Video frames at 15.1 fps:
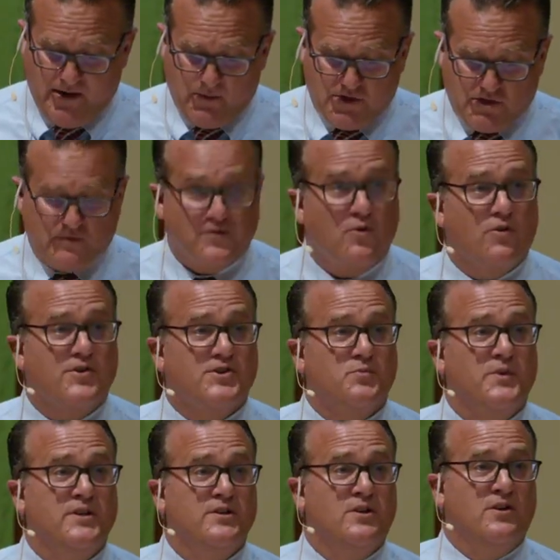which of course
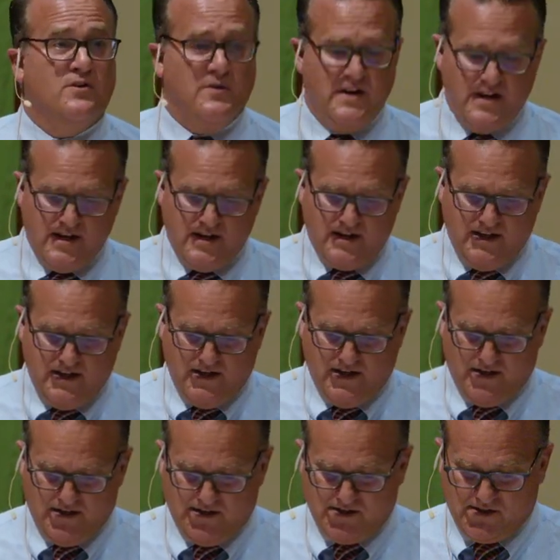we know he
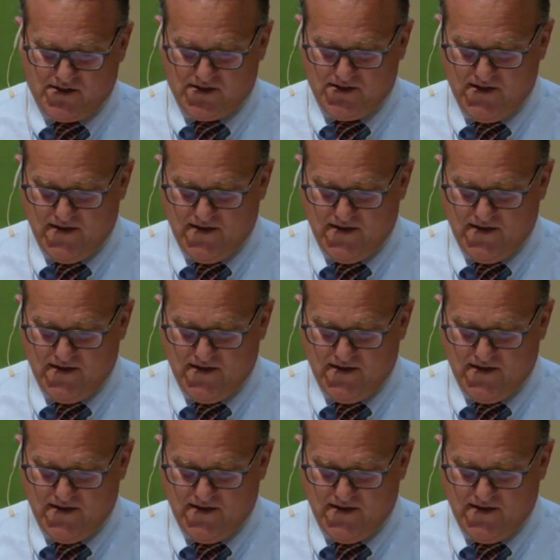is.